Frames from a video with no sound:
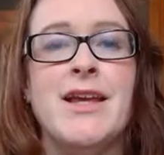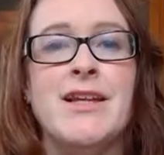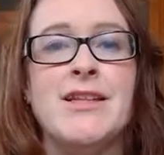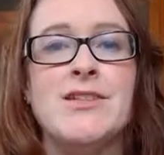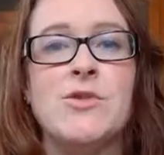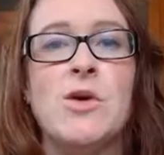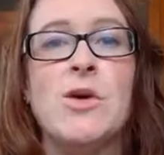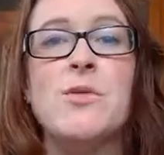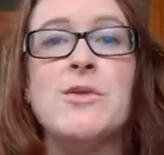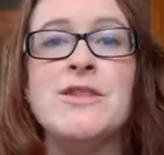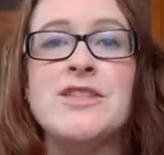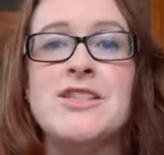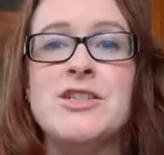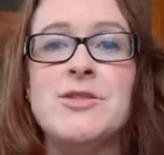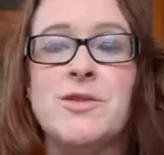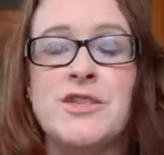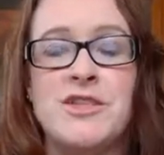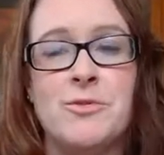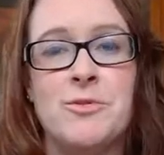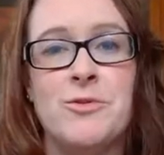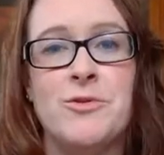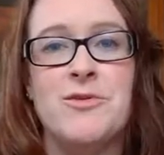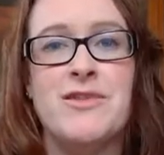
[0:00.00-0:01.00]
So I wanted to
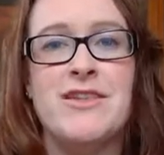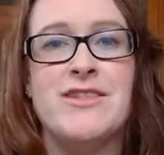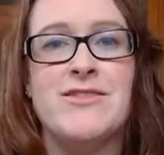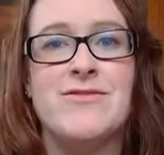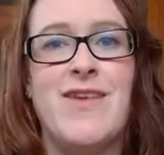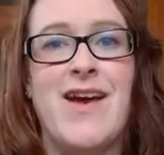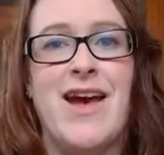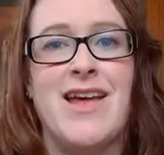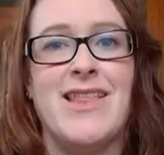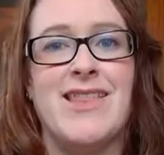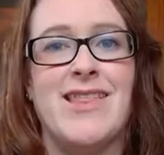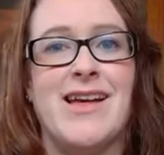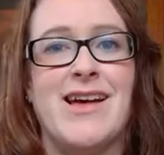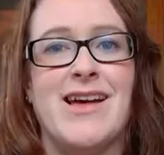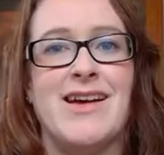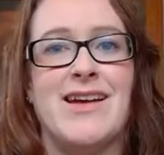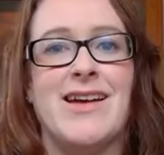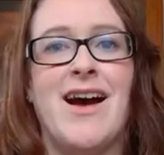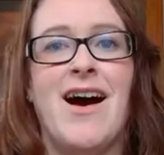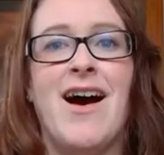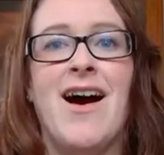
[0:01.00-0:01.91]
explore this further.